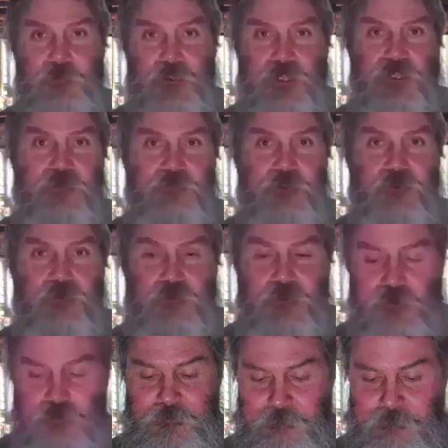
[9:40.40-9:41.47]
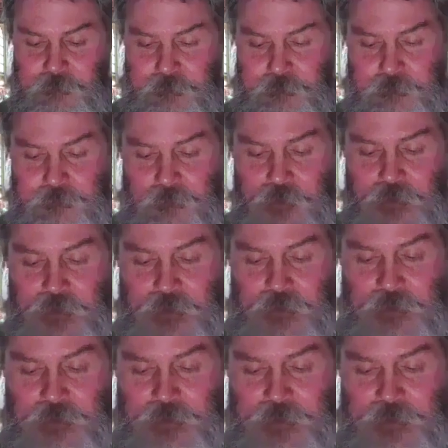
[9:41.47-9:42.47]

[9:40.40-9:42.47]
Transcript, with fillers: Basically, utopia, heaven on earth.